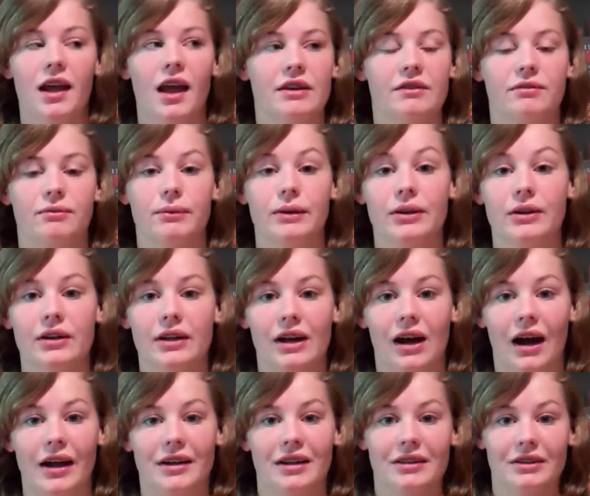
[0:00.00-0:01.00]
If we could have
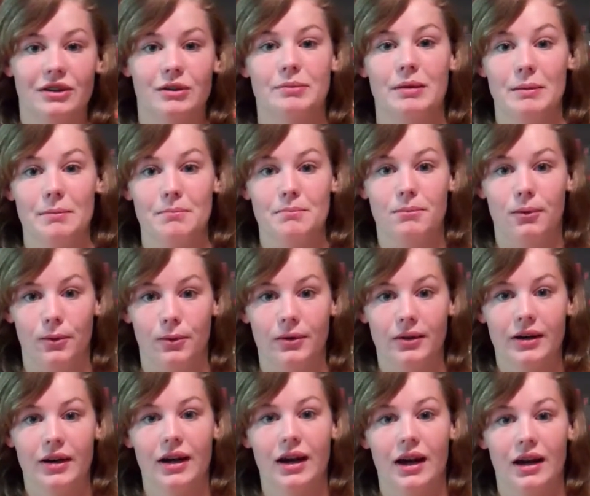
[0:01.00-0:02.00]
gotten a little bit
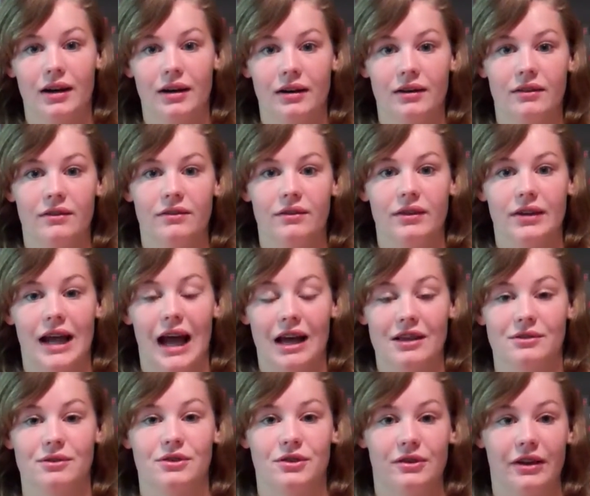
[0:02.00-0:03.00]
more of
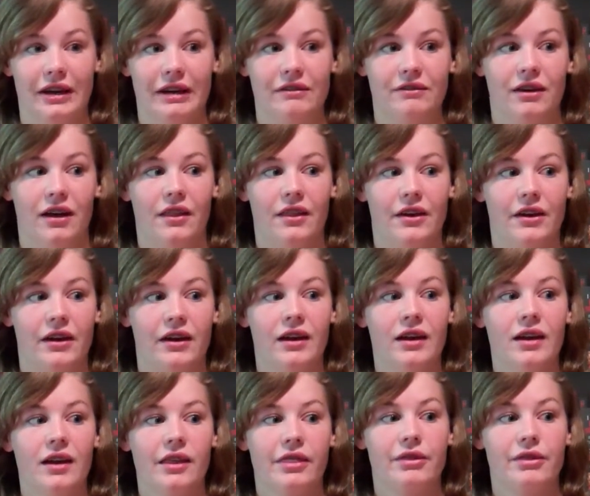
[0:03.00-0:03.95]
Castle's grandfather